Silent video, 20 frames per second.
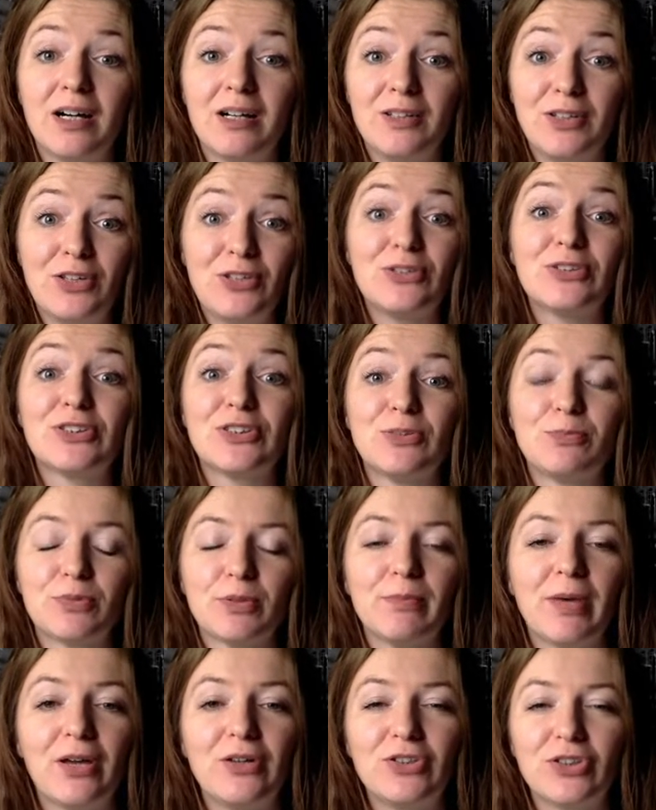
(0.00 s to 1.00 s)
you use to
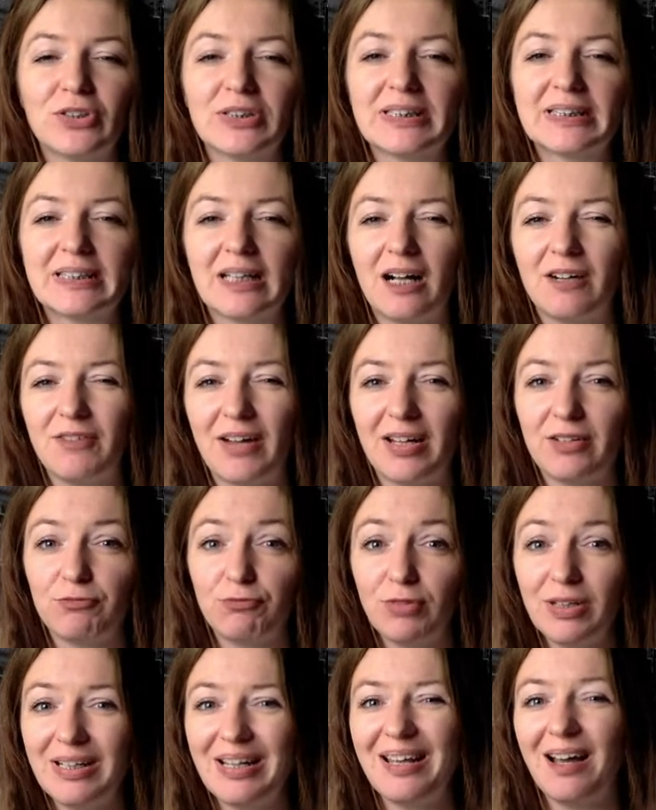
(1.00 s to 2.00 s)
promote yourself,
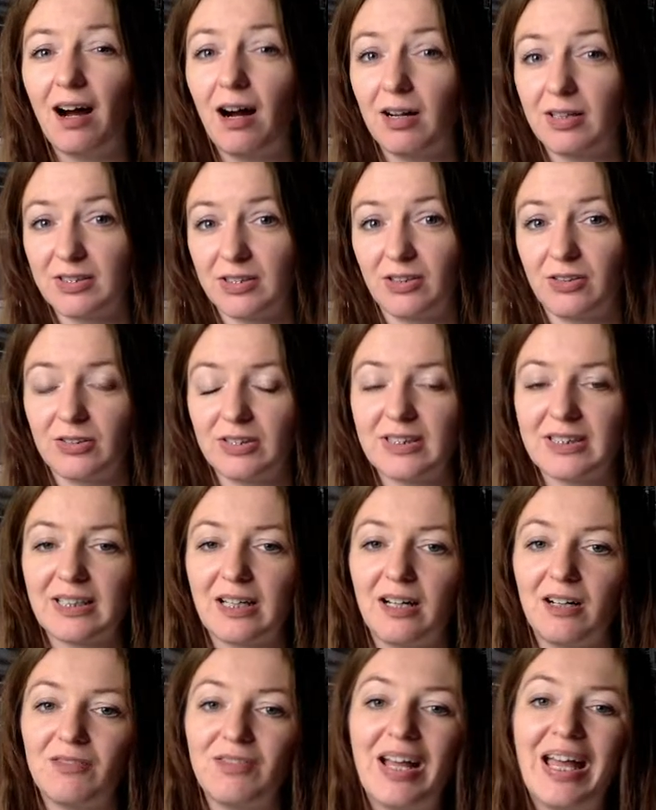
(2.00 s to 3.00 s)
and really ask
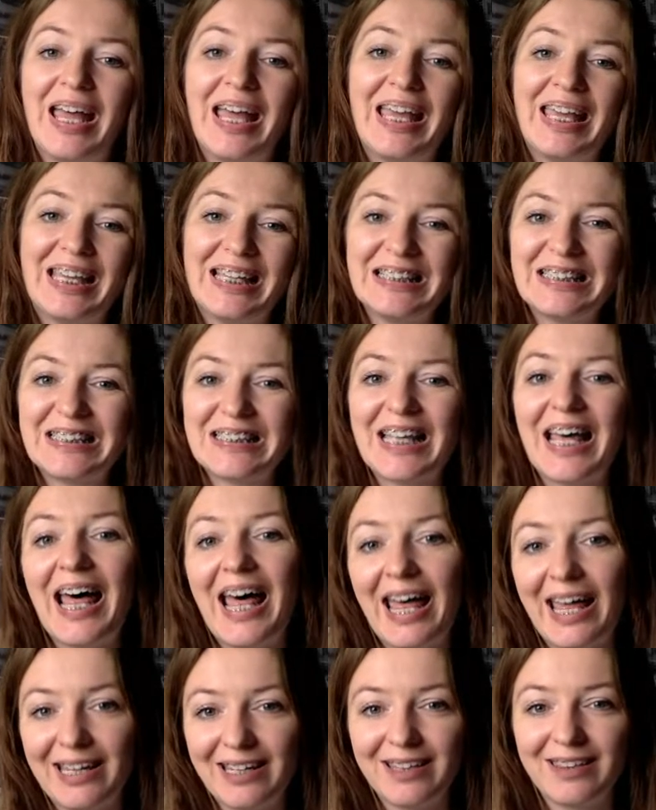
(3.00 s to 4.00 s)
yourself, is there
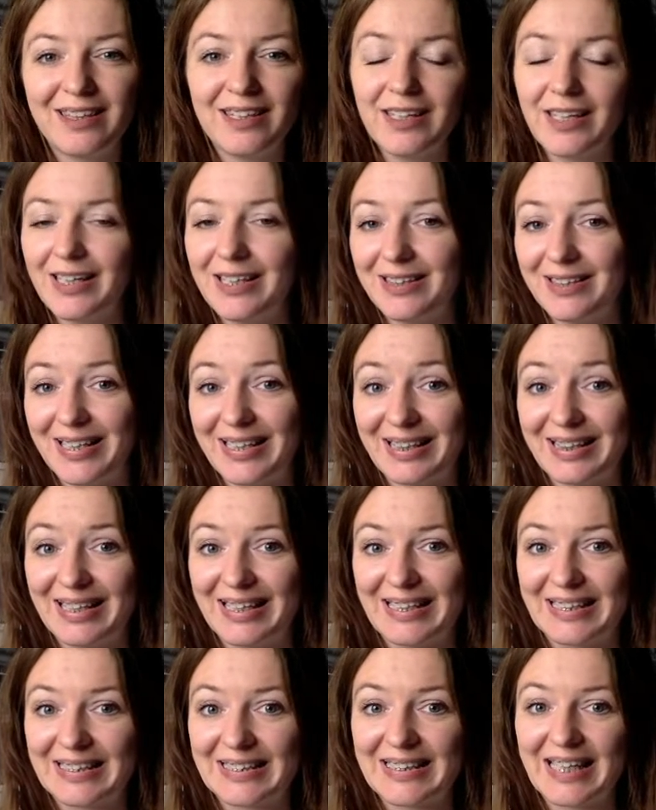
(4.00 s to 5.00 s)
anything in that
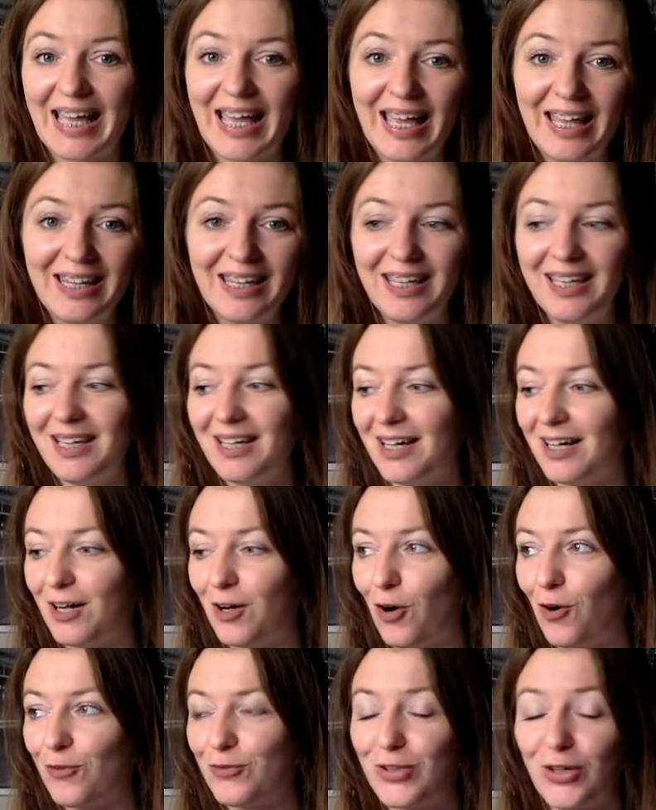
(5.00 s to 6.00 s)
list, any
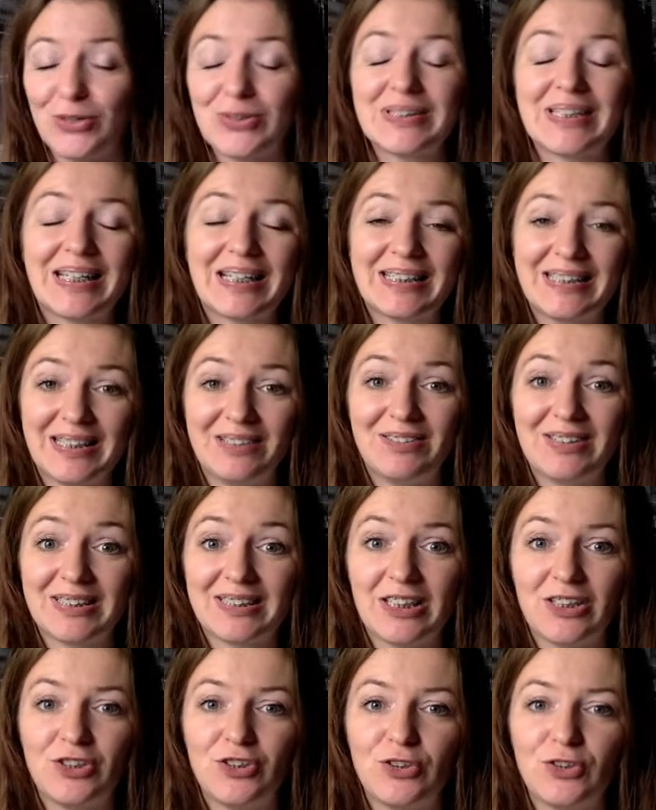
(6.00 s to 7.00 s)
of those activities
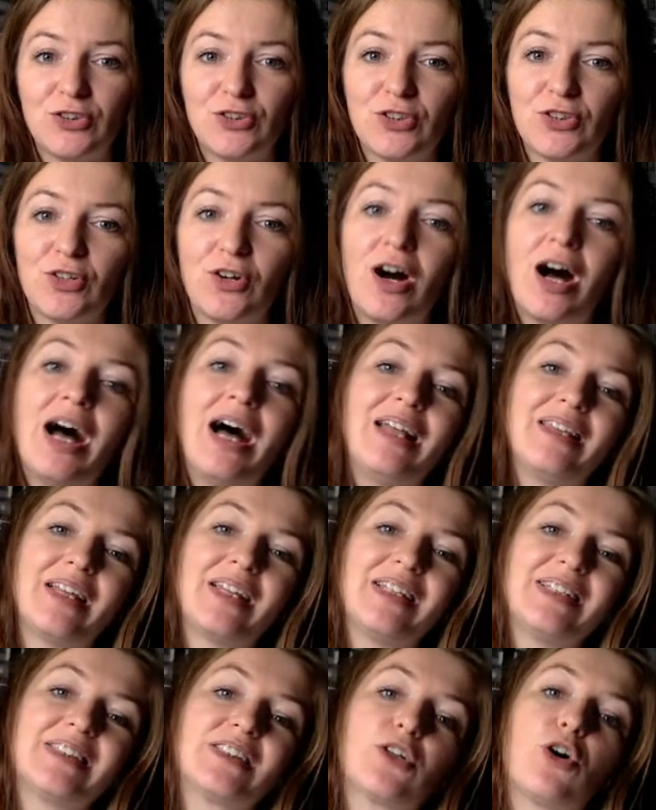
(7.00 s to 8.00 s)
that you do,
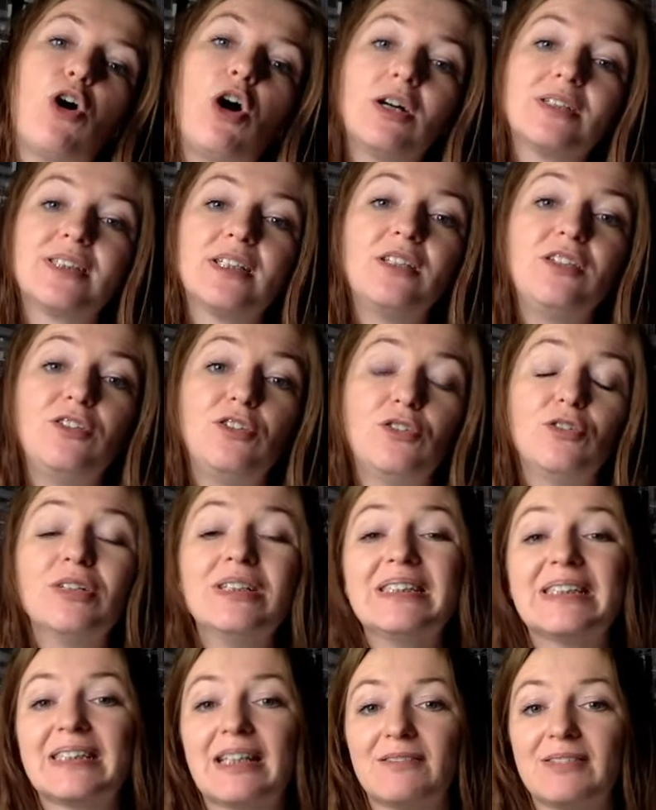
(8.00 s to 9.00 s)
that is causing you
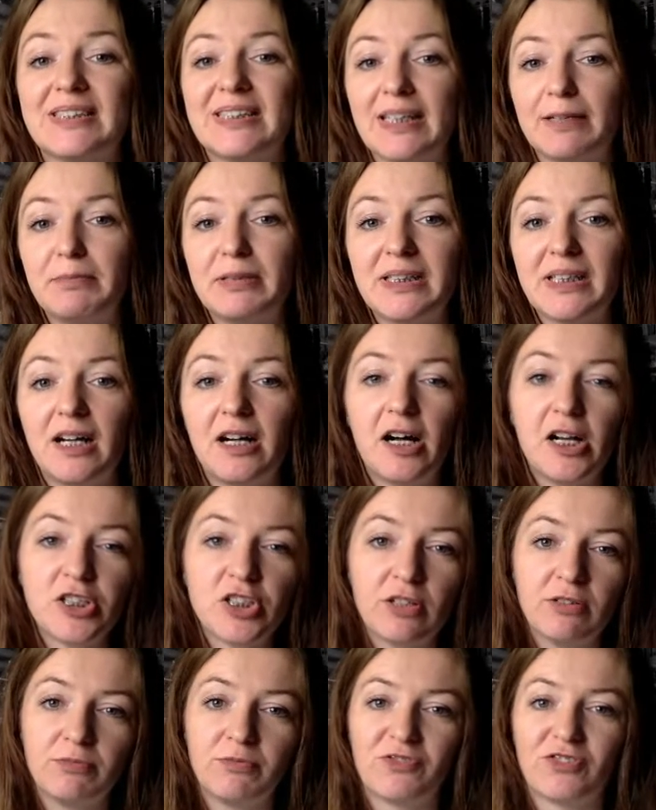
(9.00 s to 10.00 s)

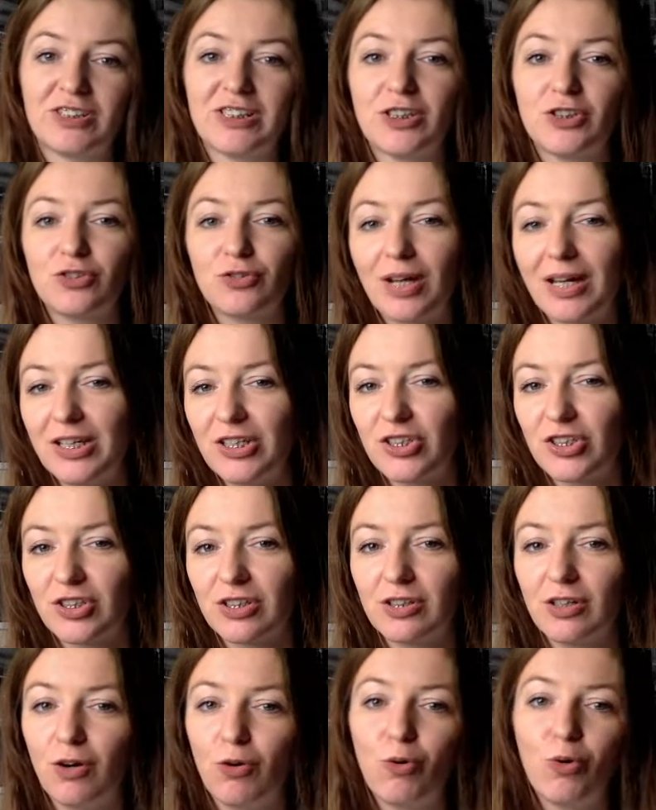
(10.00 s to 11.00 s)
self-sabotage,
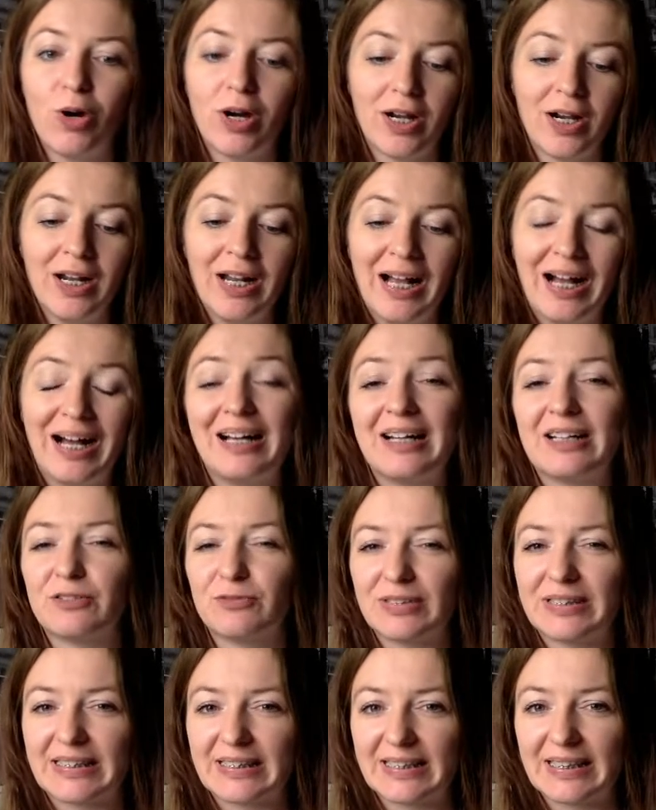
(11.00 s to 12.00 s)
frustration, or
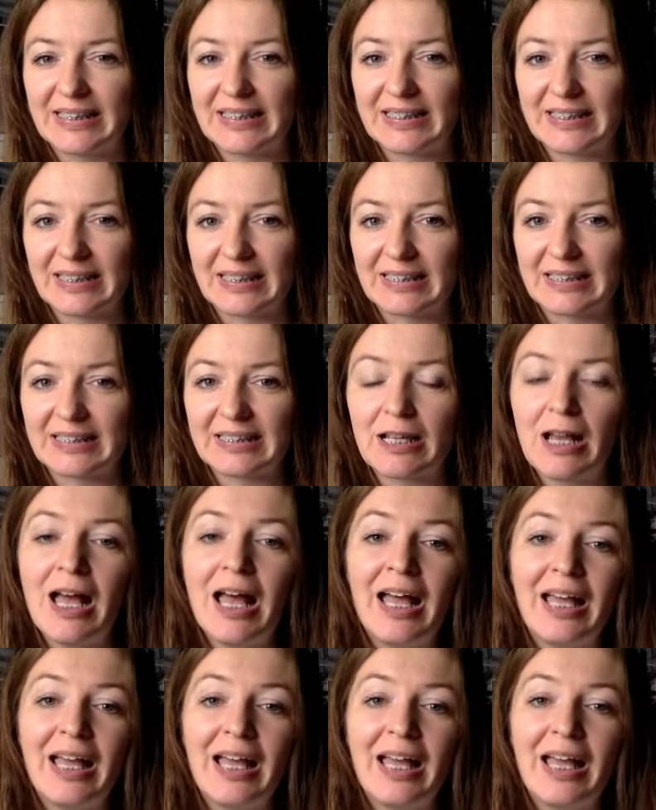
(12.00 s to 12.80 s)
resistance?